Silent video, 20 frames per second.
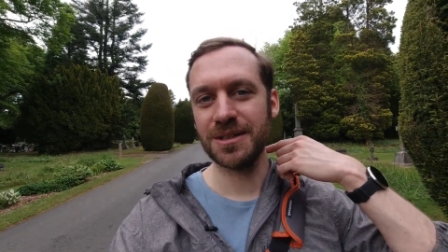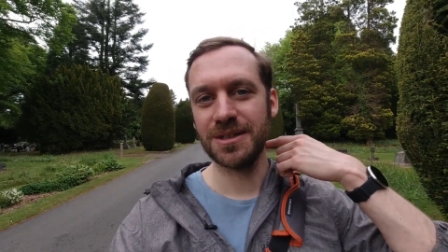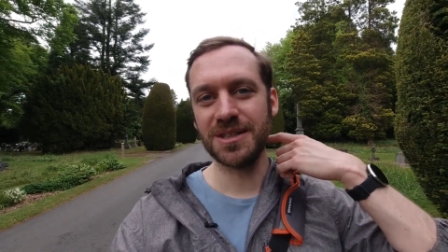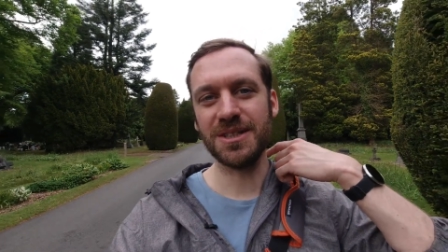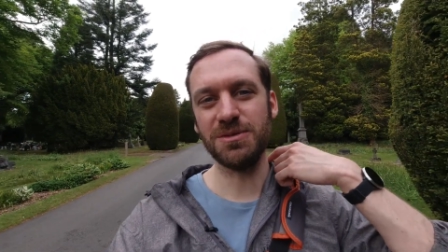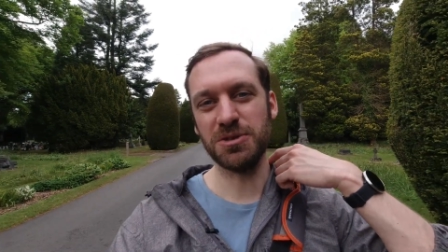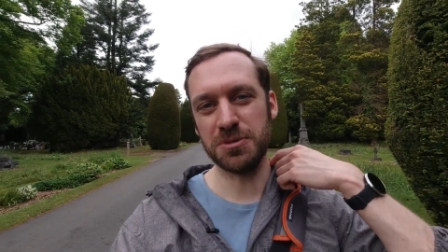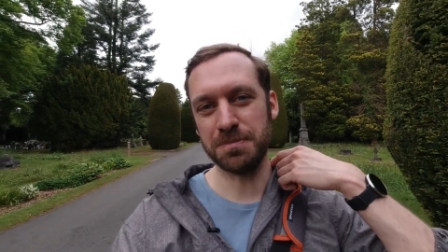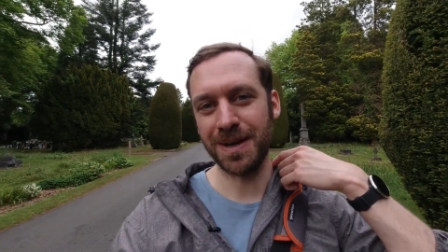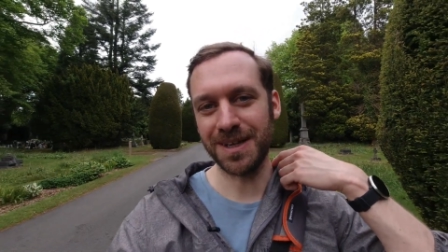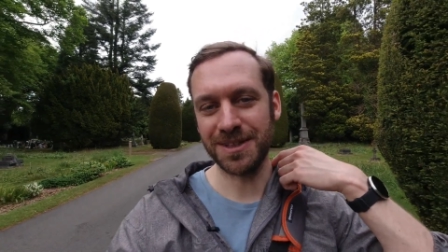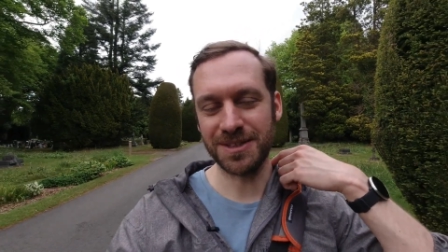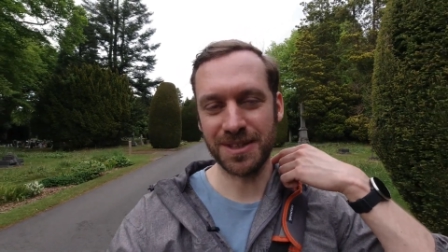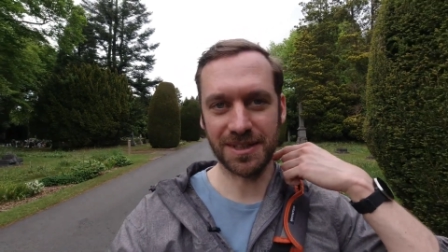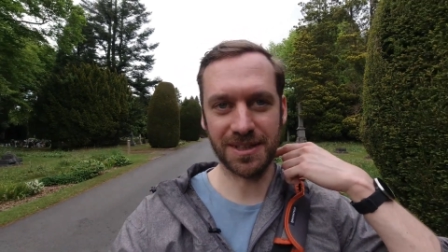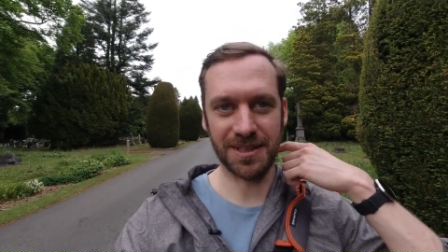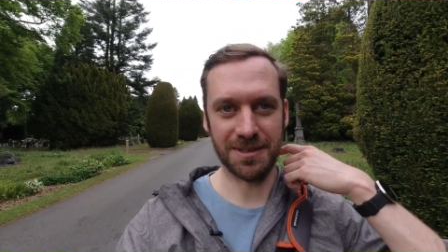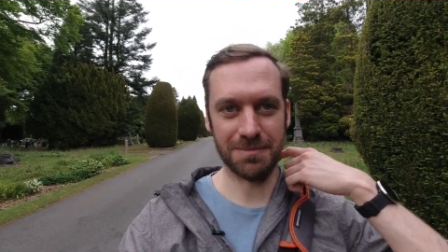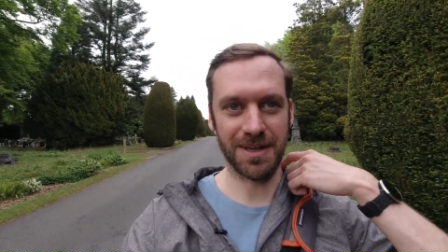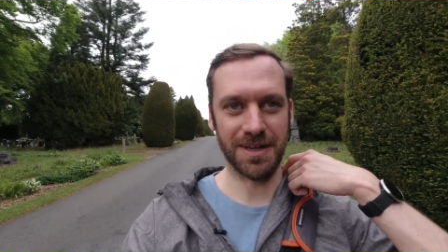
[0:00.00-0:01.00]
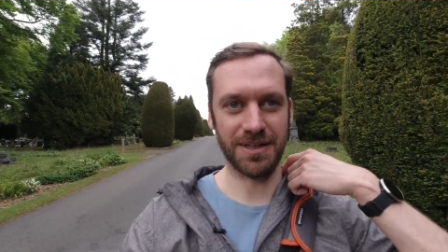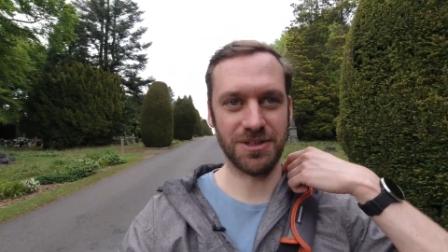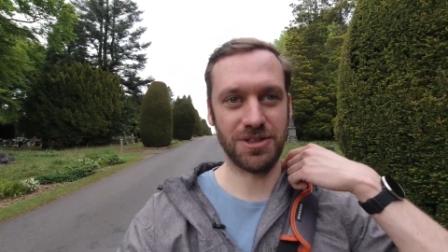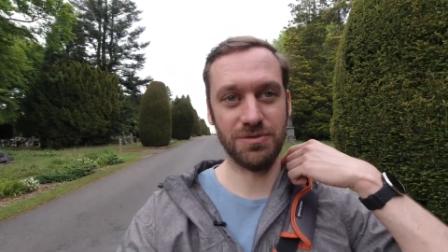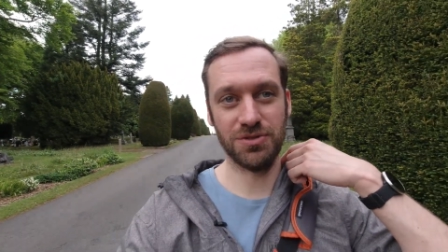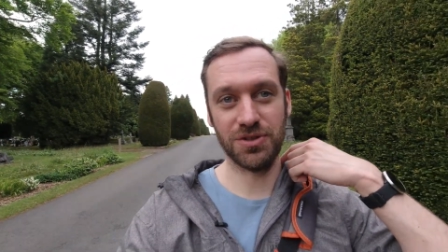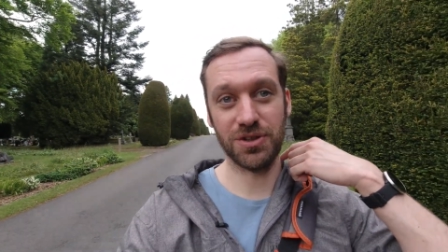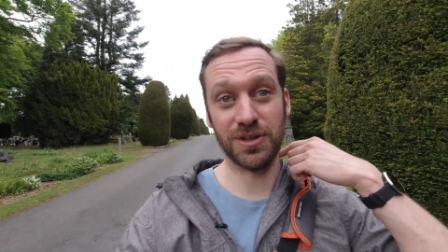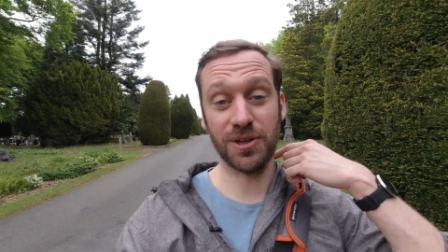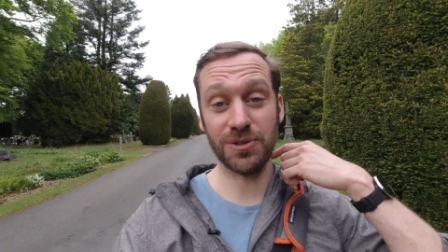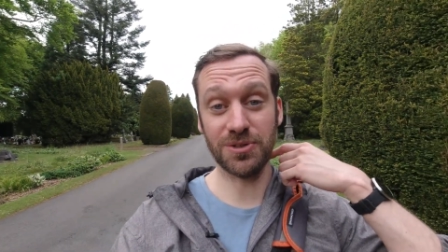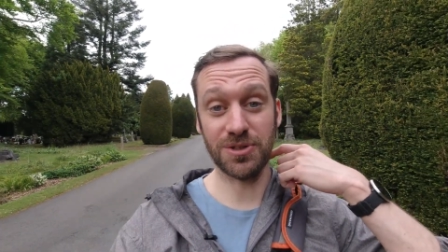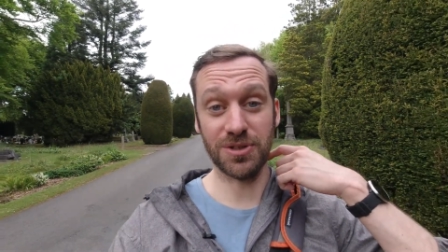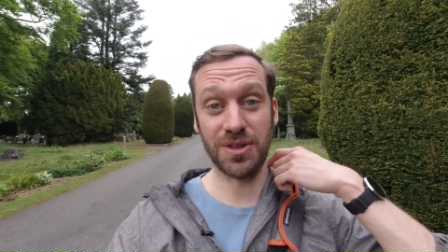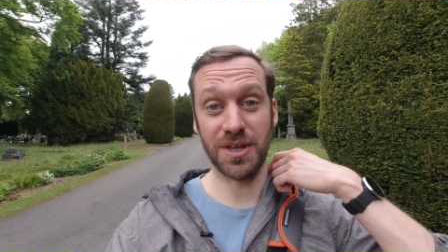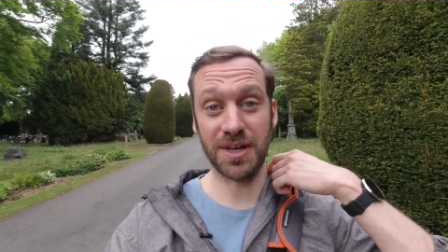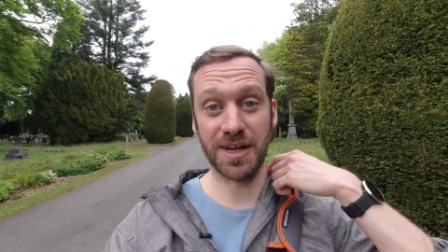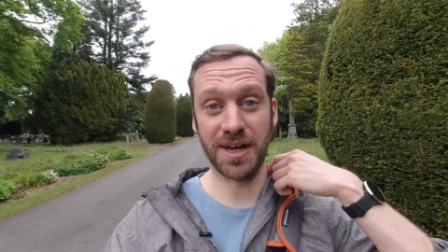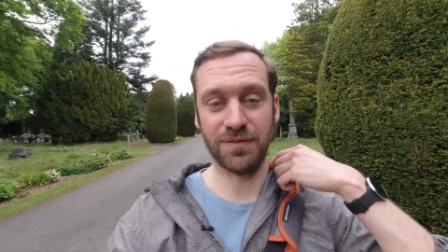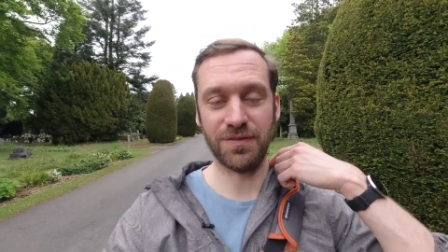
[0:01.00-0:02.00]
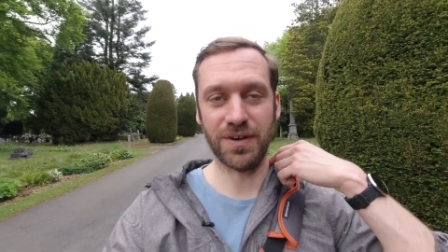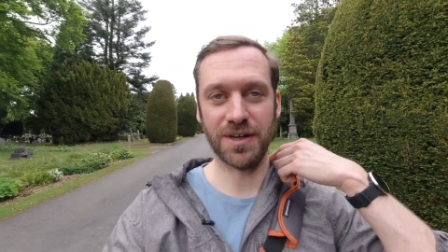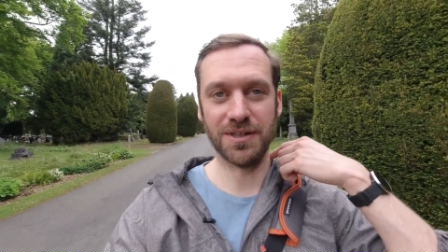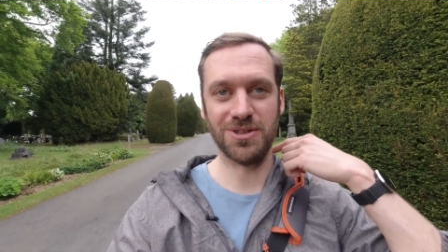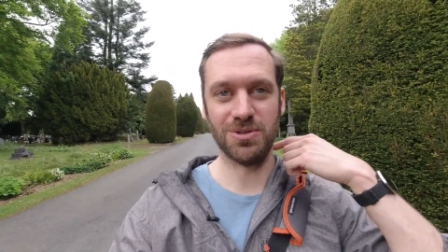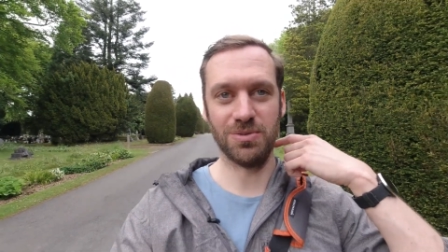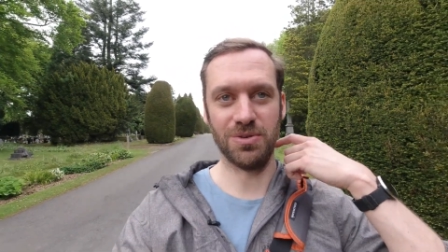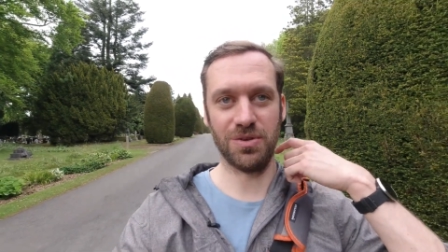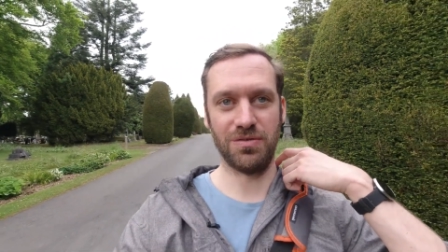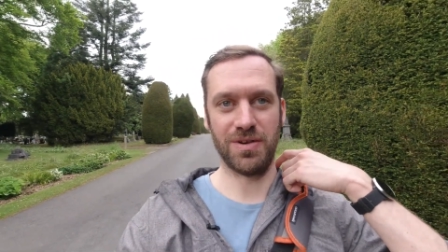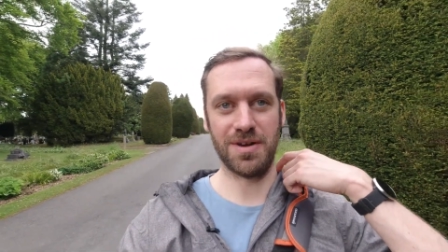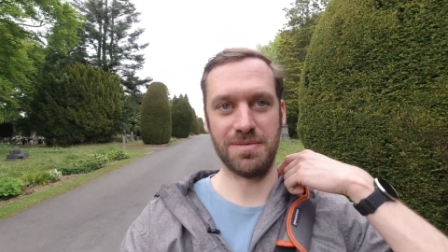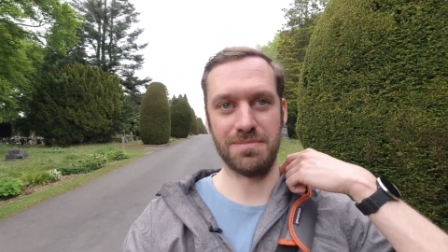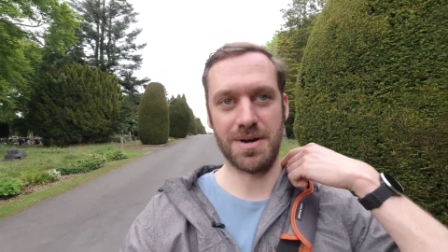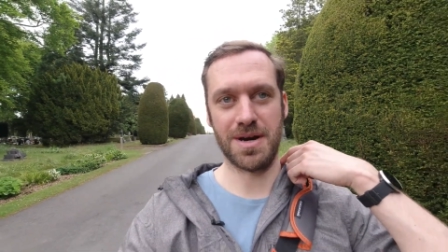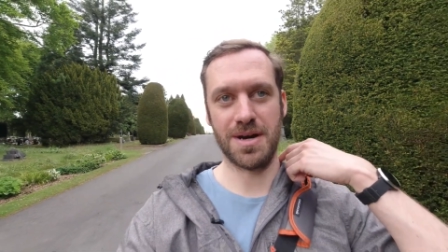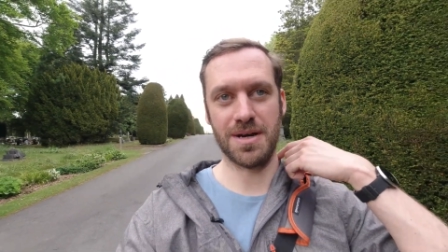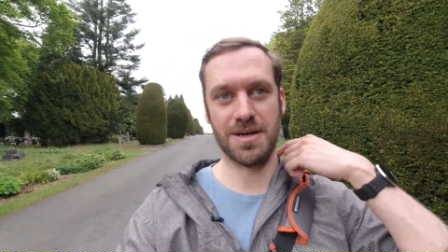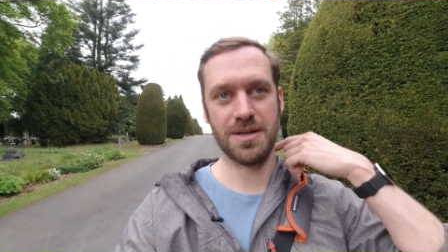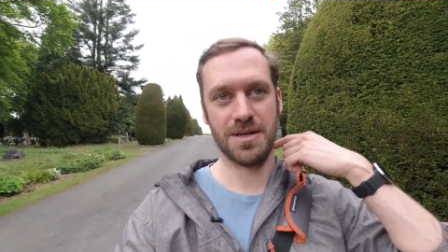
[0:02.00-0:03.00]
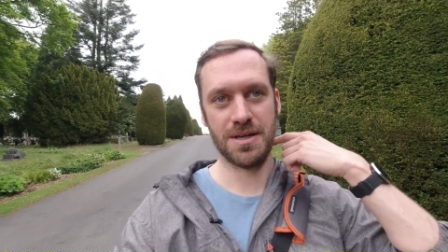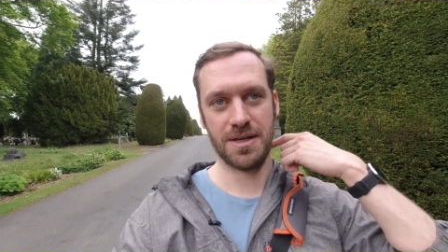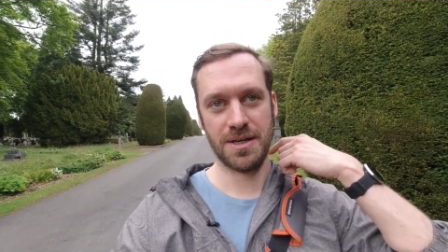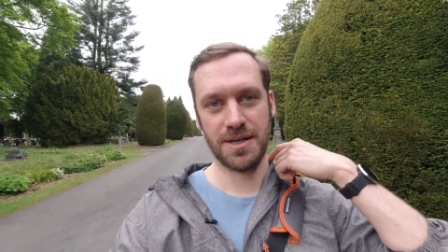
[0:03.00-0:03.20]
she was basically she was the closest thing I've had to a grandma.